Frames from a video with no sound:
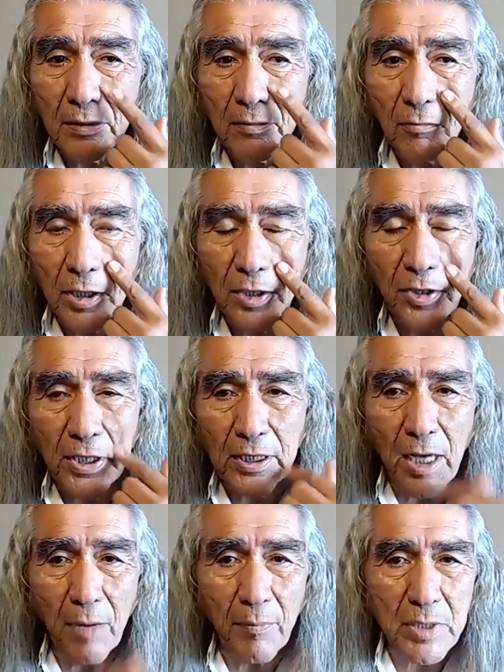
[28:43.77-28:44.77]
one thing
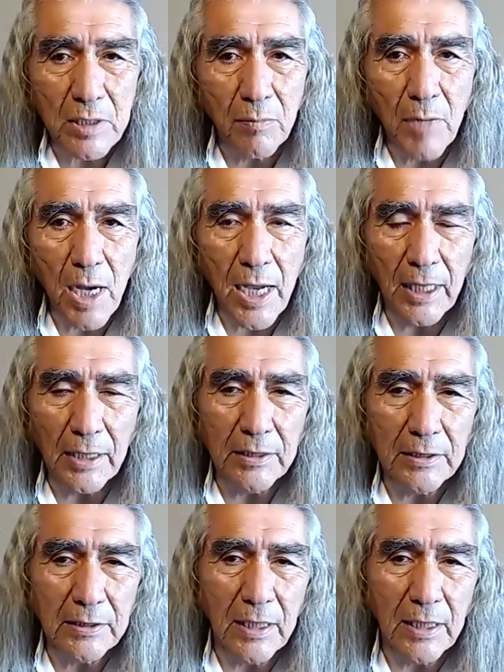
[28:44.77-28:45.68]
comes to mind is